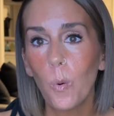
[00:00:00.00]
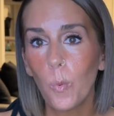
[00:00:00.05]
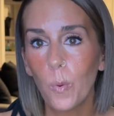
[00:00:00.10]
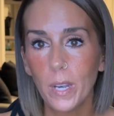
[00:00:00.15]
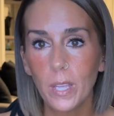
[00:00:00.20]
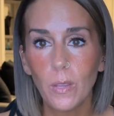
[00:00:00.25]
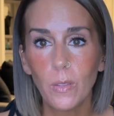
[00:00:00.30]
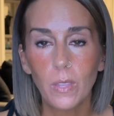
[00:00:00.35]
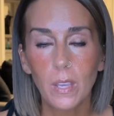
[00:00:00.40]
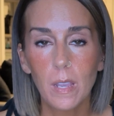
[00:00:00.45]
What
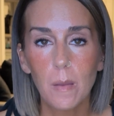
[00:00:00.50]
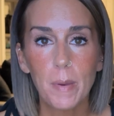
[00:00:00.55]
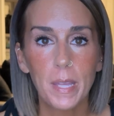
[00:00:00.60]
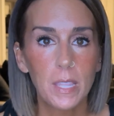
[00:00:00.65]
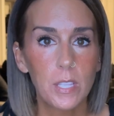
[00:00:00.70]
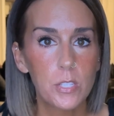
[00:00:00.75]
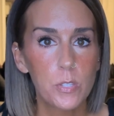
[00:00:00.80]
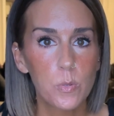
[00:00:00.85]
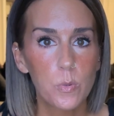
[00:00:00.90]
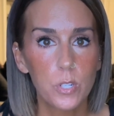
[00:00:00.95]
do you think about
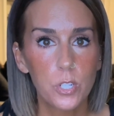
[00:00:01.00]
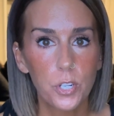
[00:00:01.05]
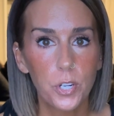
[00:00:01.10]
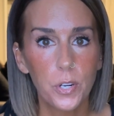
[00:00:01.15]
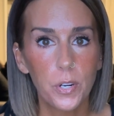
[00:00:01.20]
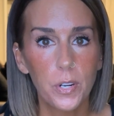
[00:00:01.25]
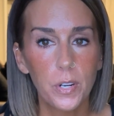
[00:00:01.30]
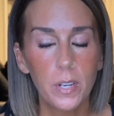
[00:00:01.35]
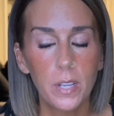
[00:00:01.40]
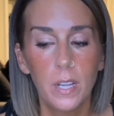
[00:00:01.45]
this
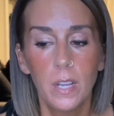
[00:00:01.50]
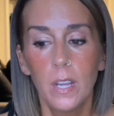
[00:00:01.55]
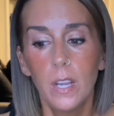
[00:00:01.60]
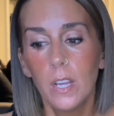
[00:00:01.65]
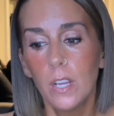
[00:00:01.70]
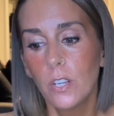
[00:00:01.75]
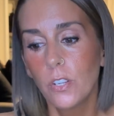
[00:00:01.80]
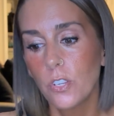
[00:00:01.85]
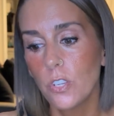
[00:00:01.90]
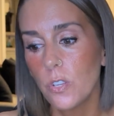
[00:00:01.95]
return?
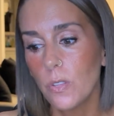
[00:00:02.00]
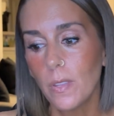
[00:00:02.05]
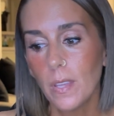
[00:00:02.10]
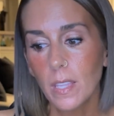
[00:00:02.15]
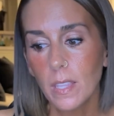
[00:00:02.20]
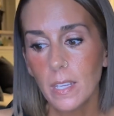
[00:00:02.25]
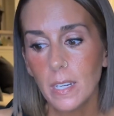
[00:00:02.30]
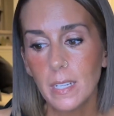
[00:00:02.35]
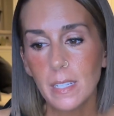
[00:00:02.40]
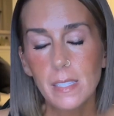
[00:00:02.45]
Do you
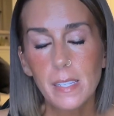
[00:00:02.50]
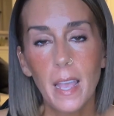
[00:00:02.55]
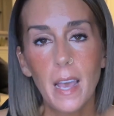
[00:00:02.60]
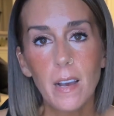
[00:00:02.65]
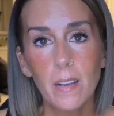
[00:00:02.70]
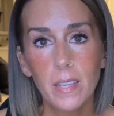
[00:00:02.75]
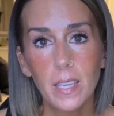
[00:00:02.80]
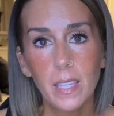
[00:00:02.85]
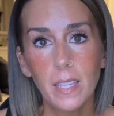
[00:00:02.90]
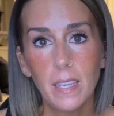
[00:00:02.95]
think that it's
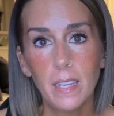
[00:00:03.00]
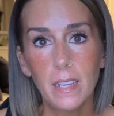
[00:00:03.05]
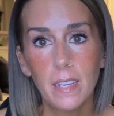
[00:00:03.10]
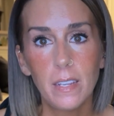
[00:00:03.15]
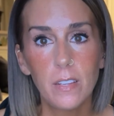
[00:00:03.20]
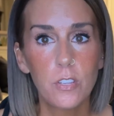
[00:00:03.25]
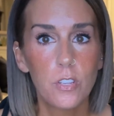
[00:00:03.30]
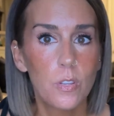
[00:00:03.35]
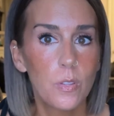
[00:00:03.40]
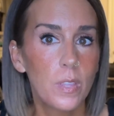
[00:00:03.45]

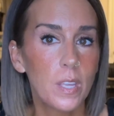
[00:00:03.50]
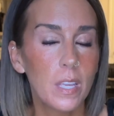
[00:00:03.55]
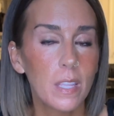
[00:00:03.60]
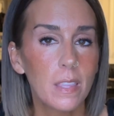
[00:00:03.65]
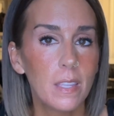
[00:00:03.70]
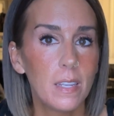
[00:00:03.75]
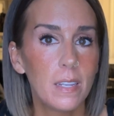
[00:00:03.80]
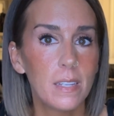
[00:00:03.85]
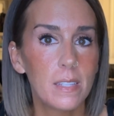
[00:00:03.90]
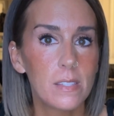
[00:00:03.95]
calculated? Do you think
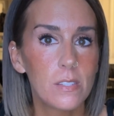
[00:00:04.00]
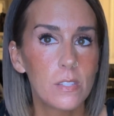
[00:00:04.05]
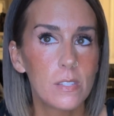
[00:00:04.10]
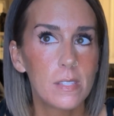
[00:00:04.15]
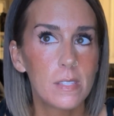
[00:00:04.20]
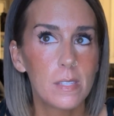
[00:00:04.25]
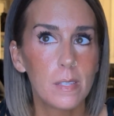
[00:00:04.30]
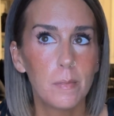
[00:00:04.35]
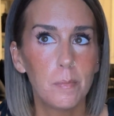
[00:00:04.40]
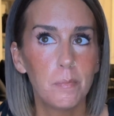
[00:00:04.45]
that
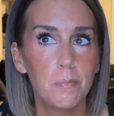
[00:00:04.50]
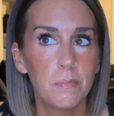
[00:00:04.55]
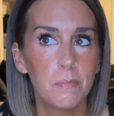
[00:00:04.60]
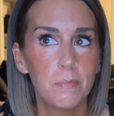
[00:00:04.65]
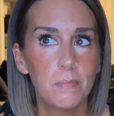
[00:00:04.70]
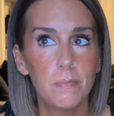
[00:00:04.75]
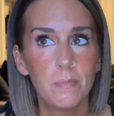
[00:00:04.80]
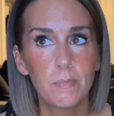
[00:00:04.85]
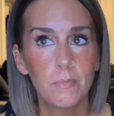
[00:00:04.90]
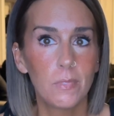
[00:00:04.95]
it's
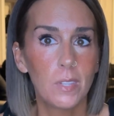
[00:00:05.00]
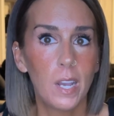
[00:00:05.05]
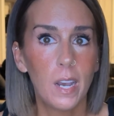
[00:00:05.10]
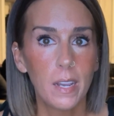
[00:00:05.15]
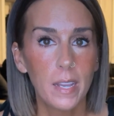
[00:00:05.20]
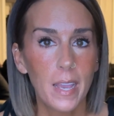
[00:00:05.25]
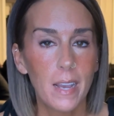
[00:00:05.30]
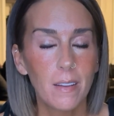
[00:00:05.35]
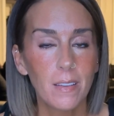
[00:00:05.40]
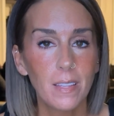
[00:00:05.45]

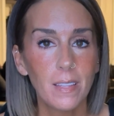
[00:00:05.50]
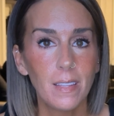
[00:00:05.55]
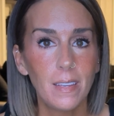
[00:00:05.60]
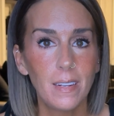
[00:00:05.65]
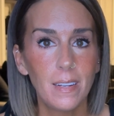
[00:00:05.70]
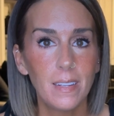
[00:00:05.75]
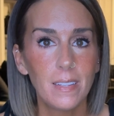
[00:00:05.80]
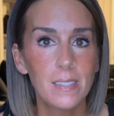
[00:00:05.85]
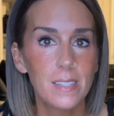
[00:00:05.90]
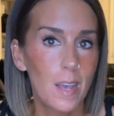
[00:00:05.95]
not
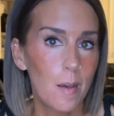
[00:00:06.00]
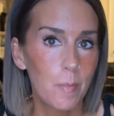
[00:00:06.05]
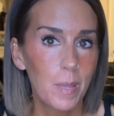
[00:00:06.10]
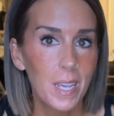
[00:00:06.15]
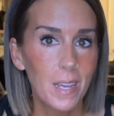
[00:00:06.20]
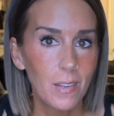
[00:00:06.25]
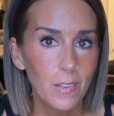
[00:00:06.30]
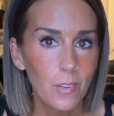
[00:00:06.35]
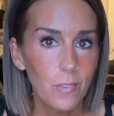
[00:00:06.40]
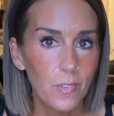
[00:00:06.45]
calculated. Tell me
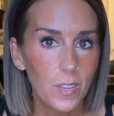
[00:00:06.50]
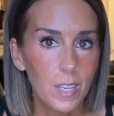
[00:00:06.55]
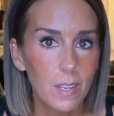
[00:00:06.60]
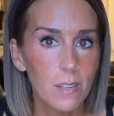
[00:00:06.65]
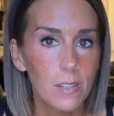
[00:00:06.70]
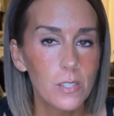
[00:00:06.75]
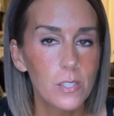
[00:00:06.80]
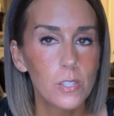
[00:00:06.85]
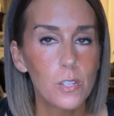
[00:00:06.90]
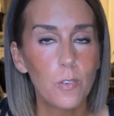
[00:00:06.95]
how you
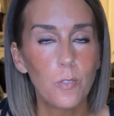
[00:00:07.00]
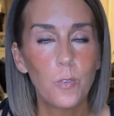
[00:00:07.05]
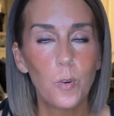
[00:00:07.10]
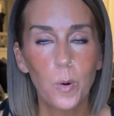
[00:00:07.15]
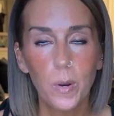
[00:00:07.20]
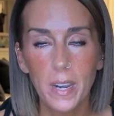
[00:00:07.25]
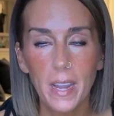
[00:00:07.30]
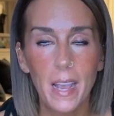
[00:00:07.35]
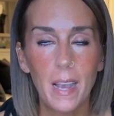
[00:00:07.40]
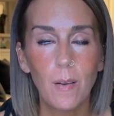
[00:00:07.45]
feel. So
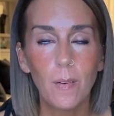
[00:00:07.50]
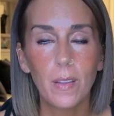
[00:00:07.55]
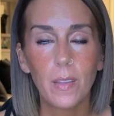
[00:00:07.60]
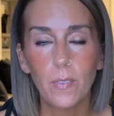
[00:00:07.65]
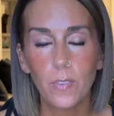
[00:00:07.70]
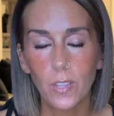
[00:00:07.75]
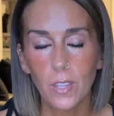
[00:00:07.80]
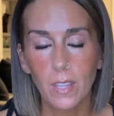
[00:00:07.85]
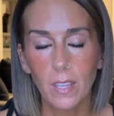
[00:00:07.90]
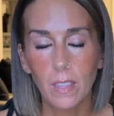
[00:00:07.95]
for now,
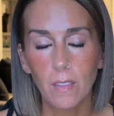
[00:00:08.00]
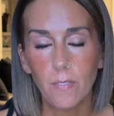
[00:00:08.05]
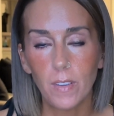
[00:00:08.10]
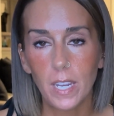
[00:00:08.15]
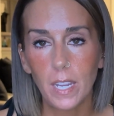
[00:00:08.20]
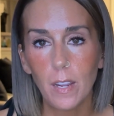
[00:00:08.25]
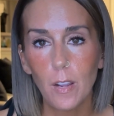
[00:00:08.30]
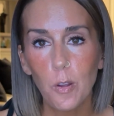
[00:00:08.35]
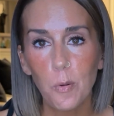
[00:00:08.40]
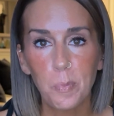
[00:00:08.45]
if you like the
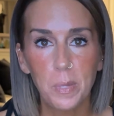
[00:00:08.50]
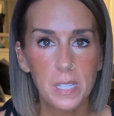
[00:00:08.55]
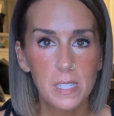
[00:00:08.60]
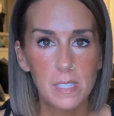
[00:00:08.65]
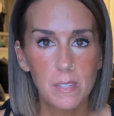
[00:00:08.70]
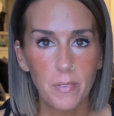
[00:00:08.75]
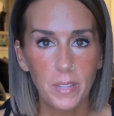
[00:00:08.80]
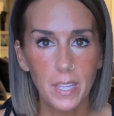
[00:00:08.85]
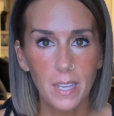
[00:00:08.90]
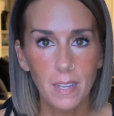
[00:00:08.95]
video, please
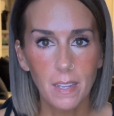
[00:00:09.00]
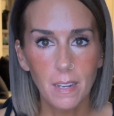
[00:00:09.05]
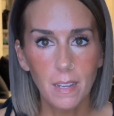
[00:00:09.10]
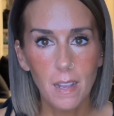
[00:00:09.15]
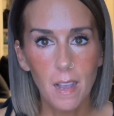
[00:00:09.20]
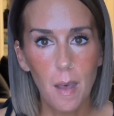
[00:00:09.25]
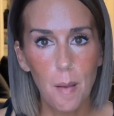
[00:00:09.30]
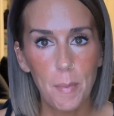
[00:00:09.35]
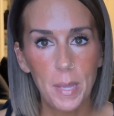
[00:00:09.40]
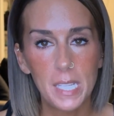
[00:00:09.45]
leave a like and a
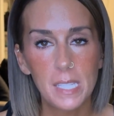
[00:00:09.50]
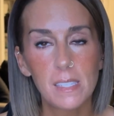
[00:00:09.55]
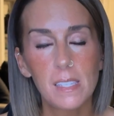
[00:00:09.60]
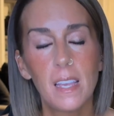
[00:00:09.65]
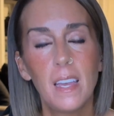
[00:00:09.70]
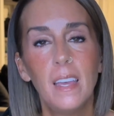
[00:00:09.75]
comment.